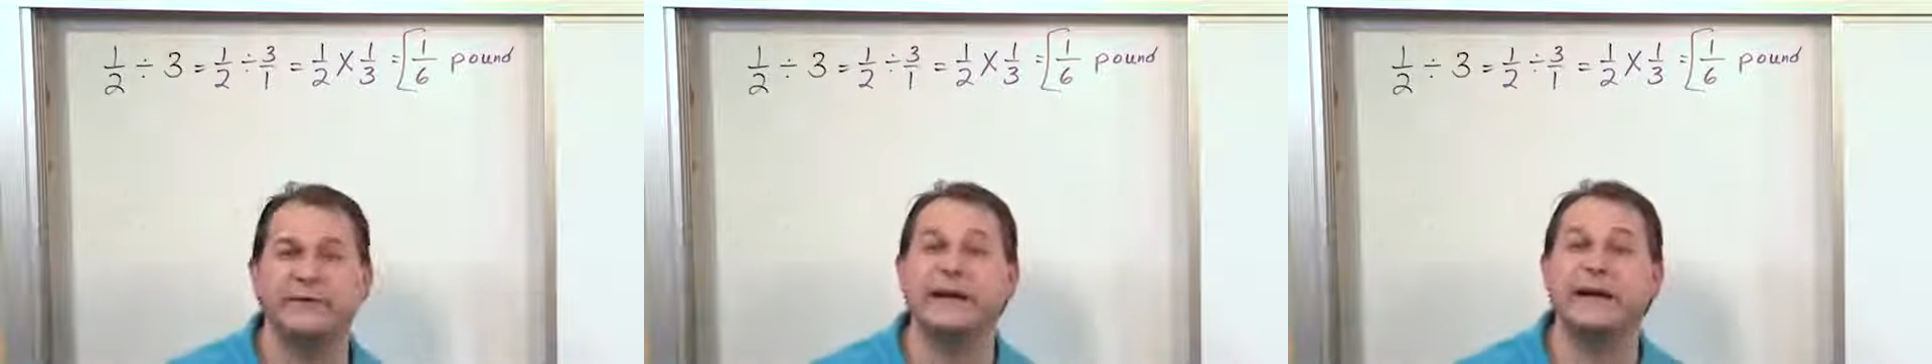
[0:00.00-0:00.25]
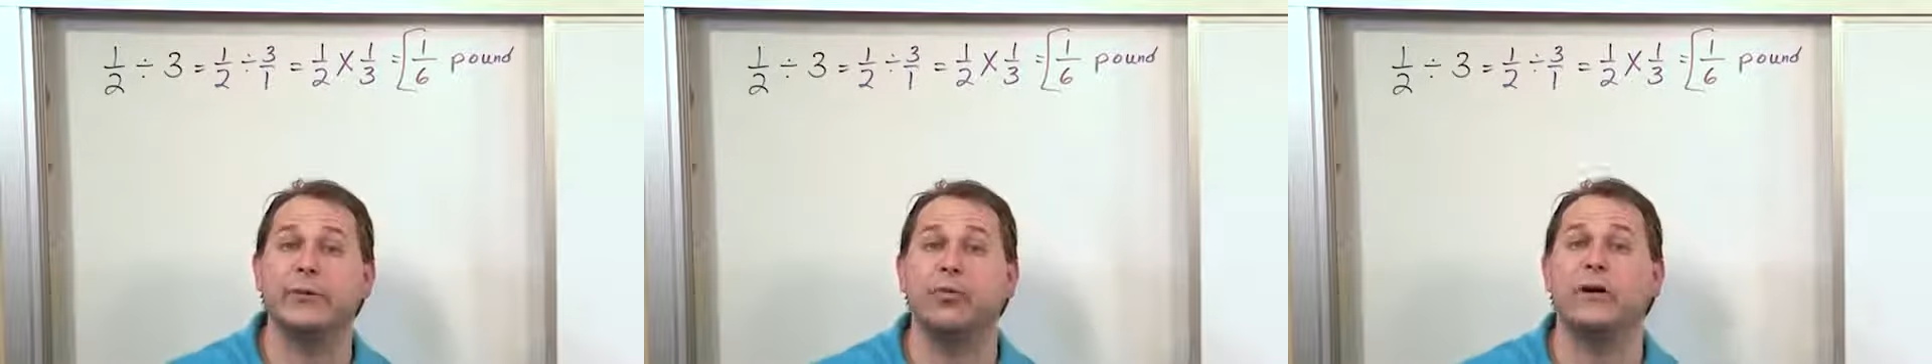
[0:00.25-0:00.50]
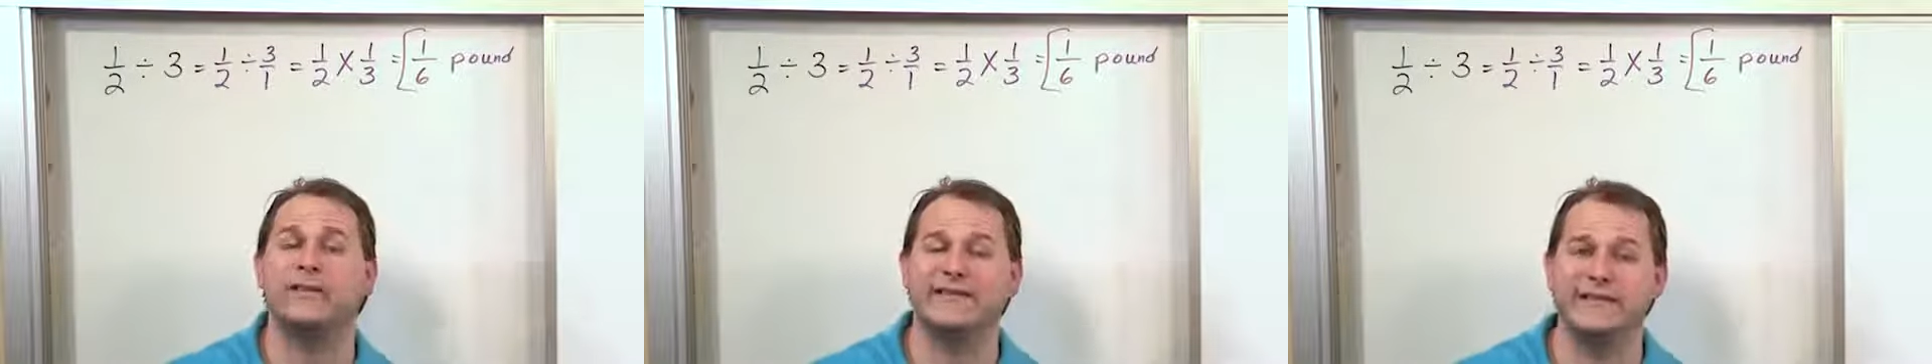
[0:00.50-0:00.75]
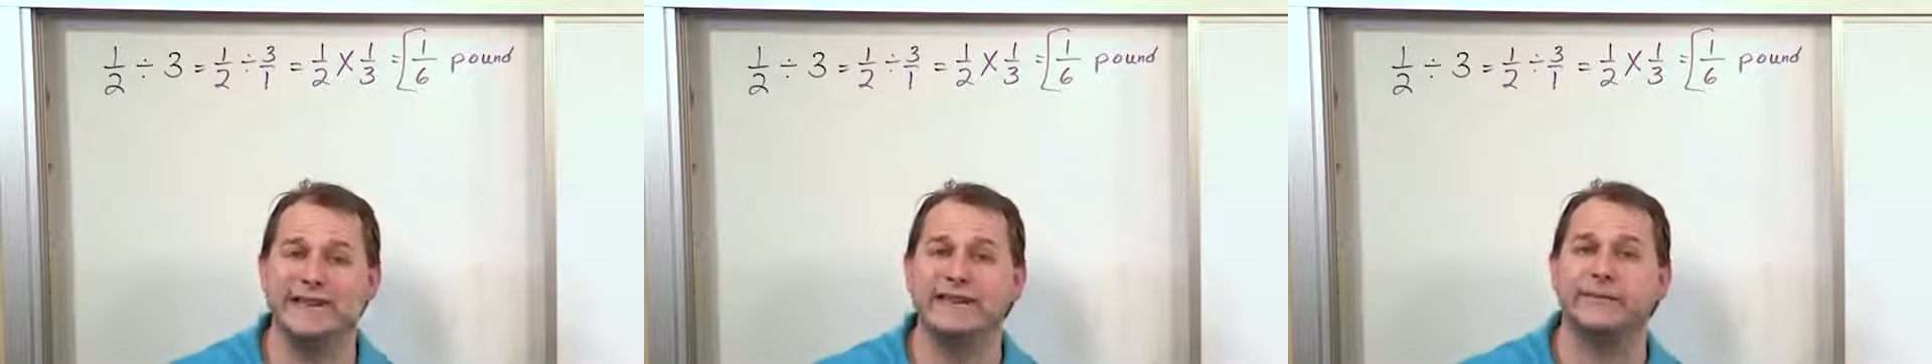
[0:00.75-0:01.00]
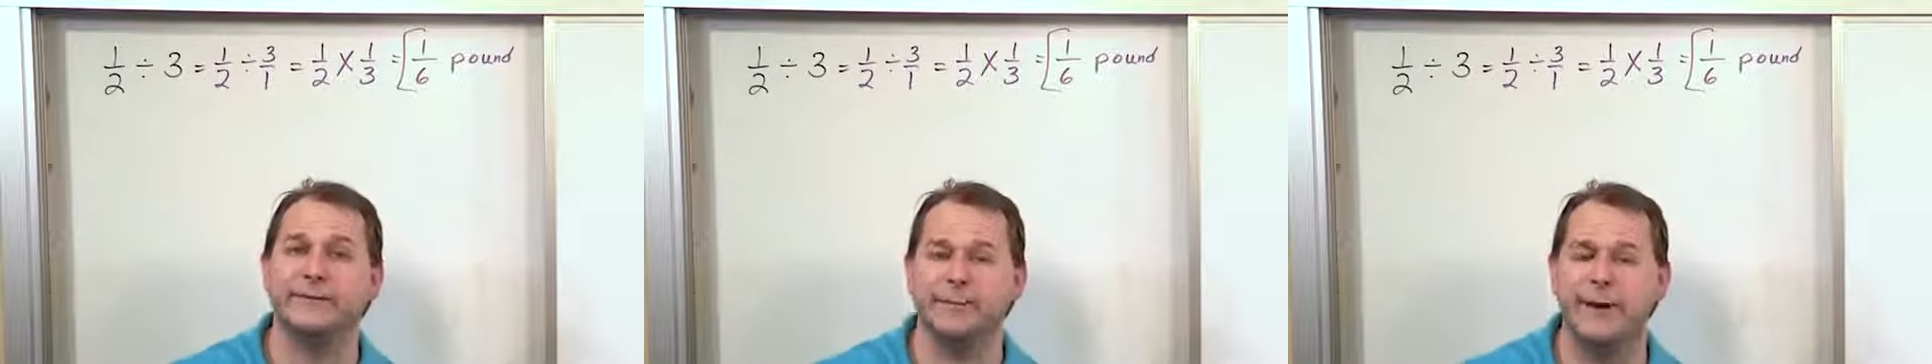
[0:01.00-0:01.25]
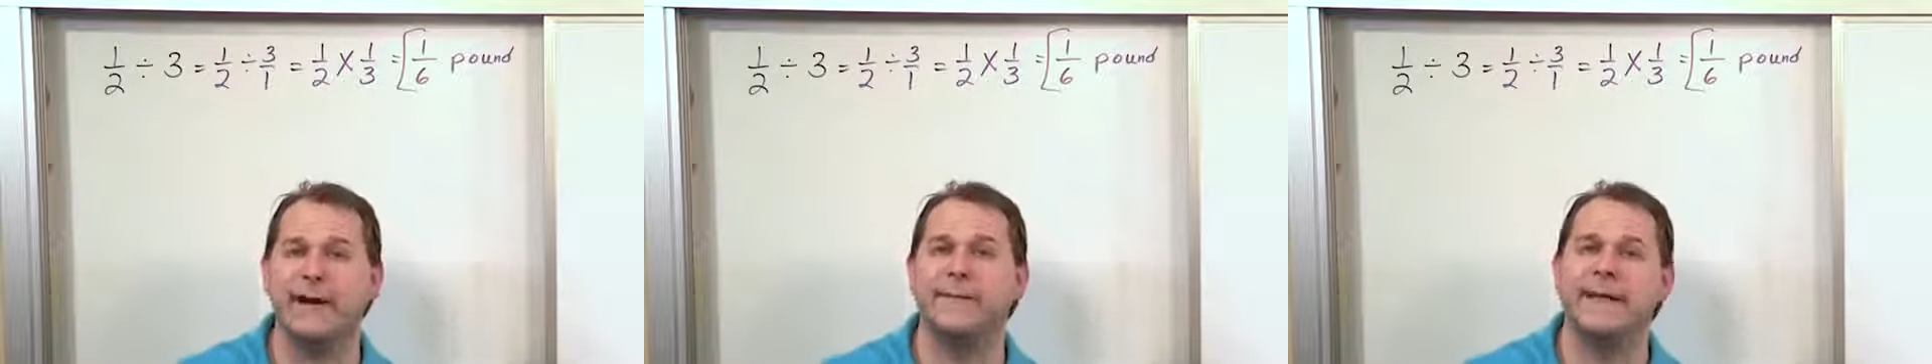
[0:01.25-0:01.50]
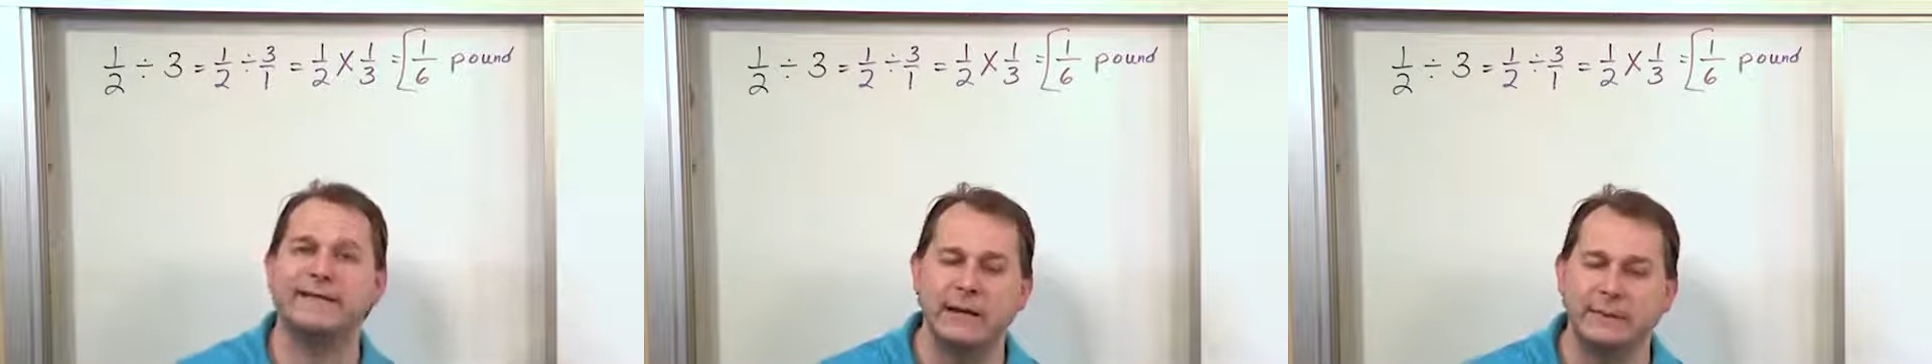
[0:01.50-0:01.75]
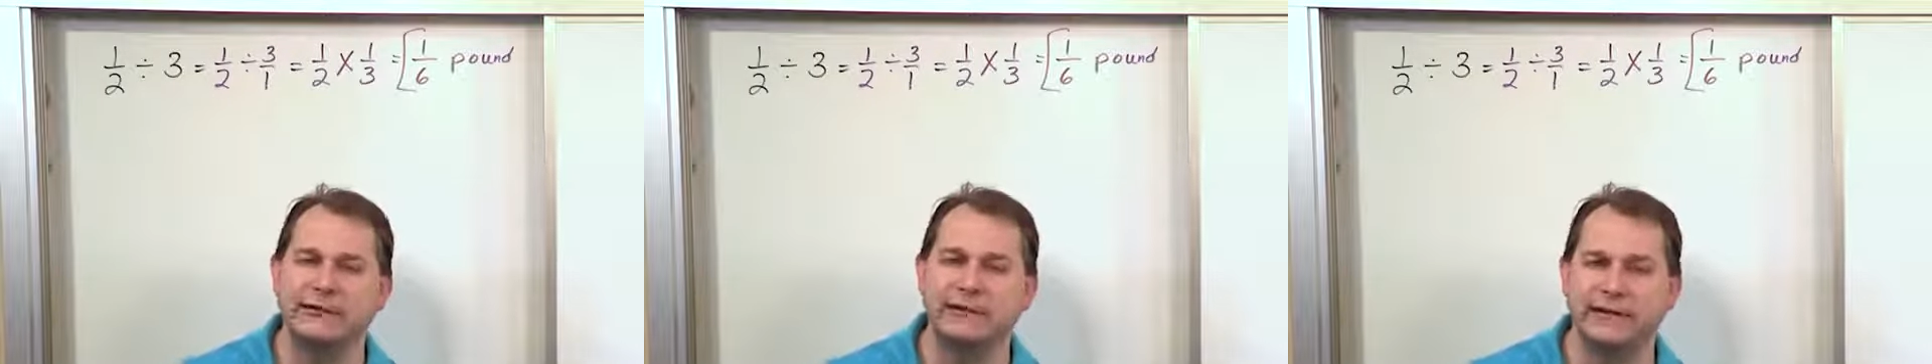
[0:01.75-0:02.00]
is going to get 1/6 of a pound. That's how
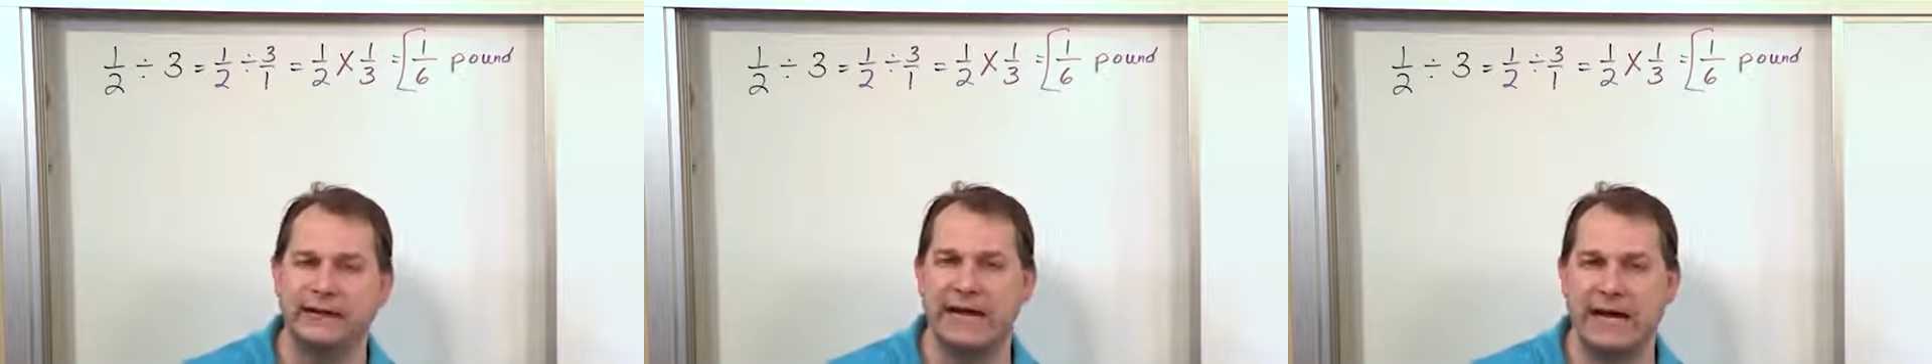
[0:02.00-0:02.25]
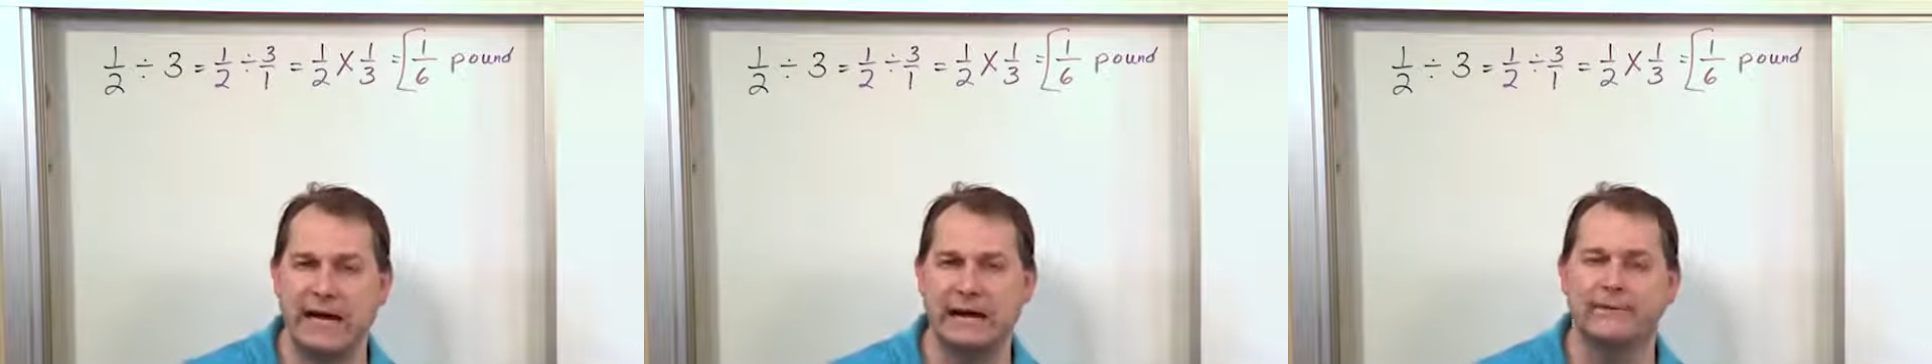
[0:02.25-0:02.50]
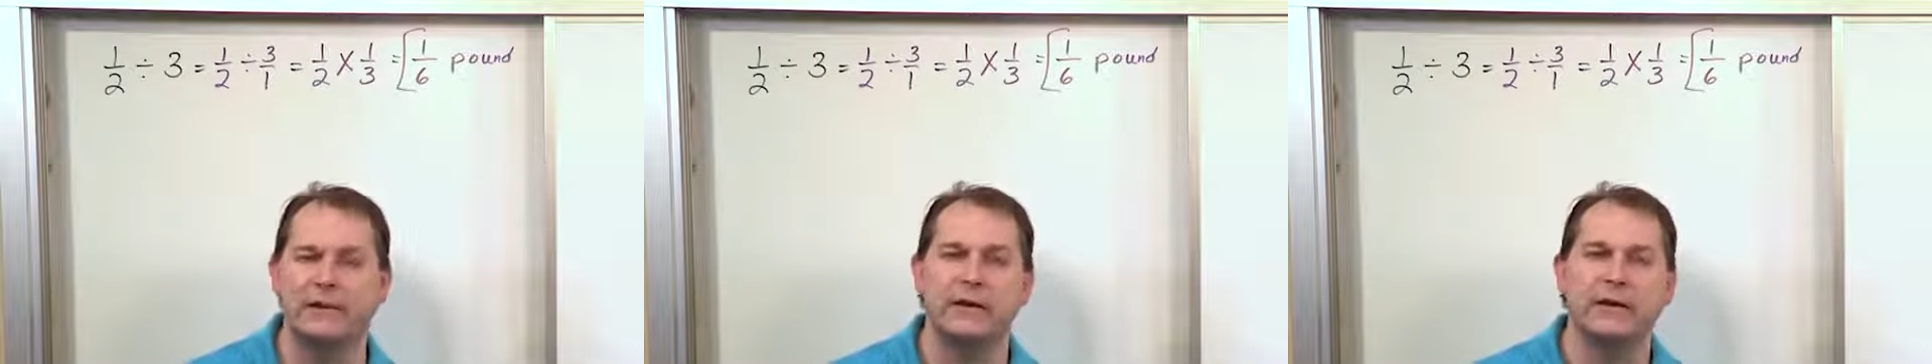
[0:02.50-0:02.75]
much she's going to have.